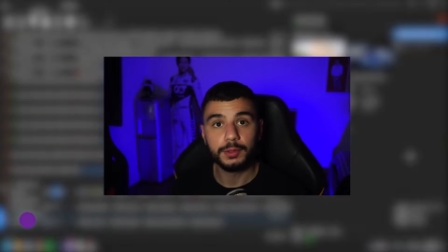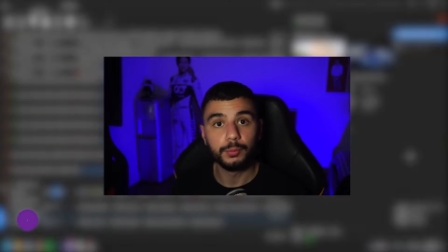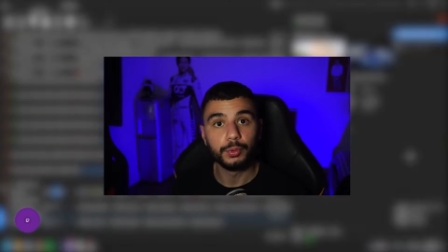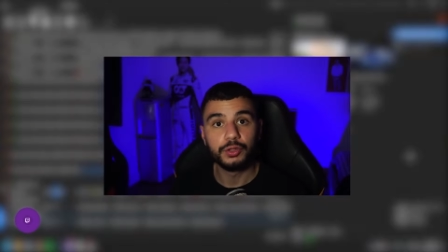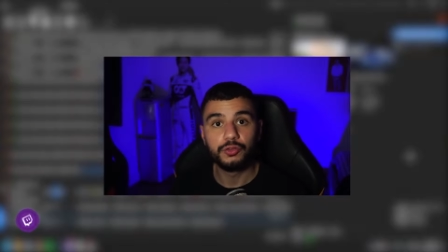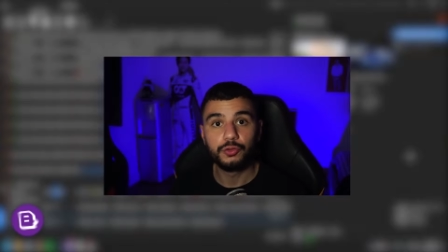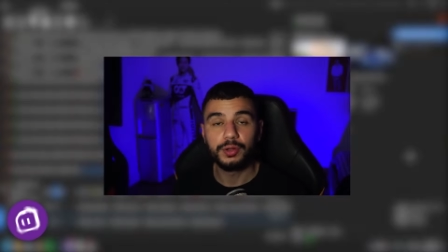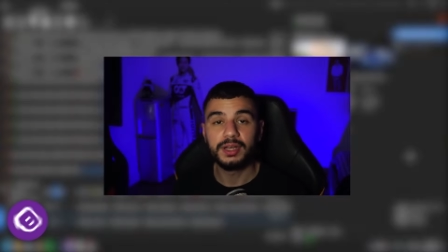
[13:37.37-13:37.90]
and you want
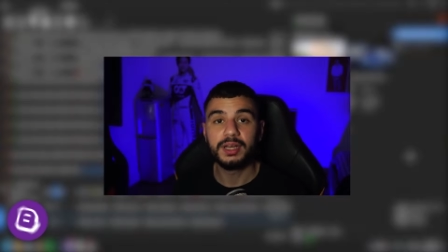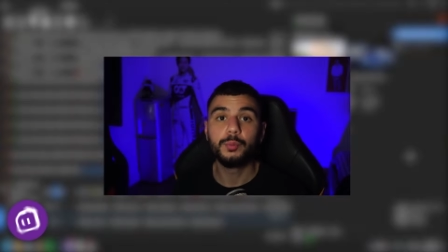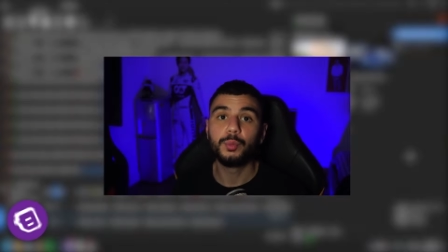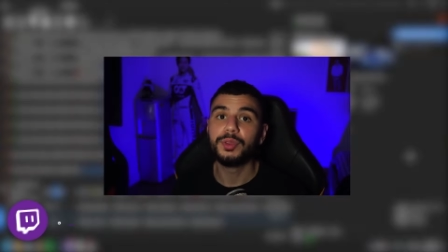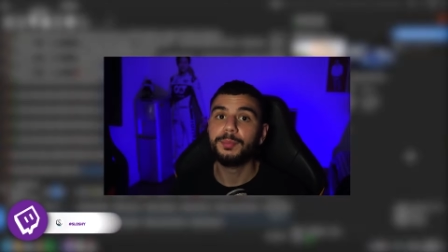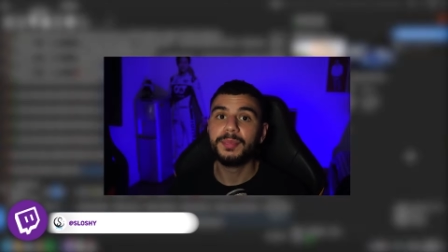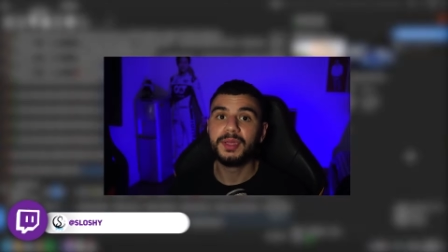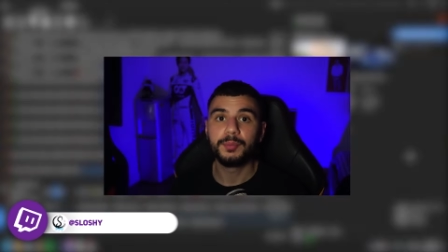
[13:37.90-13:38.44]
to join in
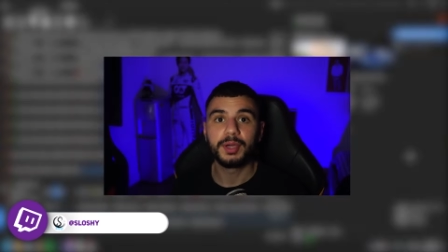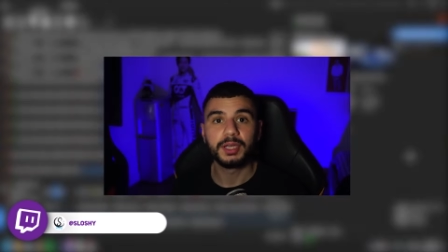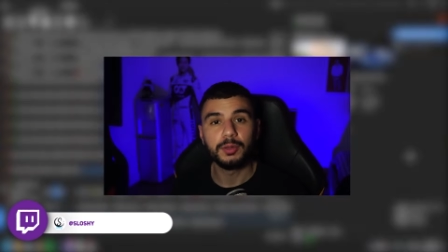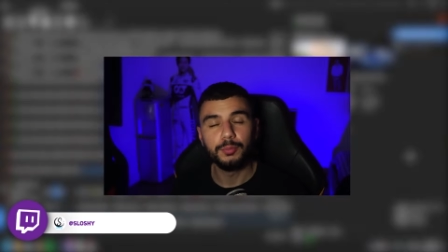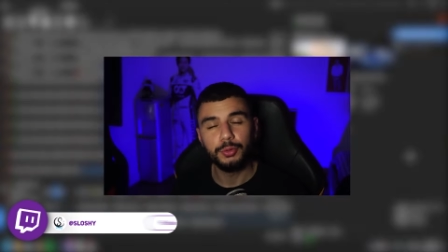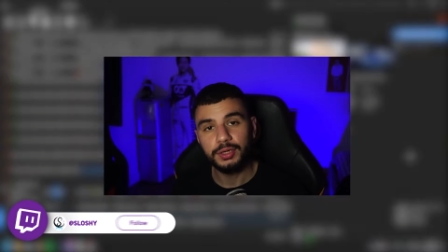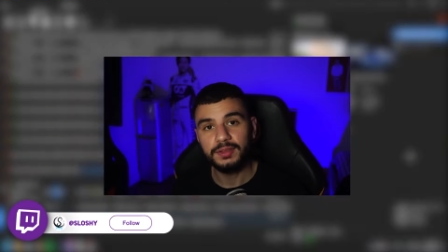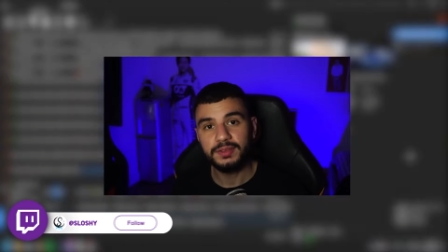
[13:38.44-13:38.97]
with me and my
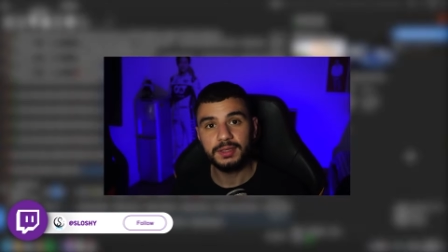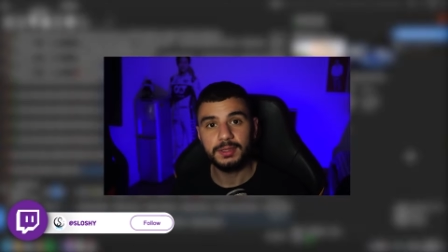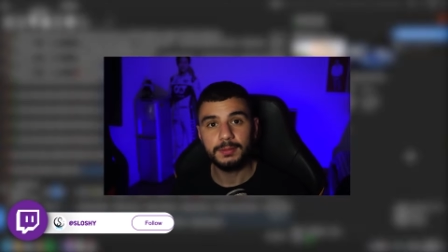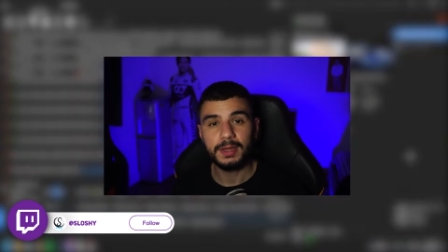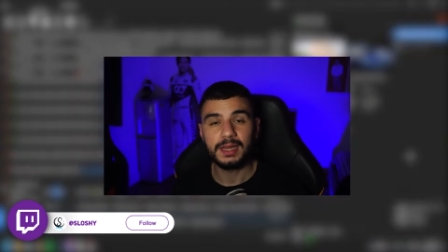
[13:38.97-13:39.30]
community,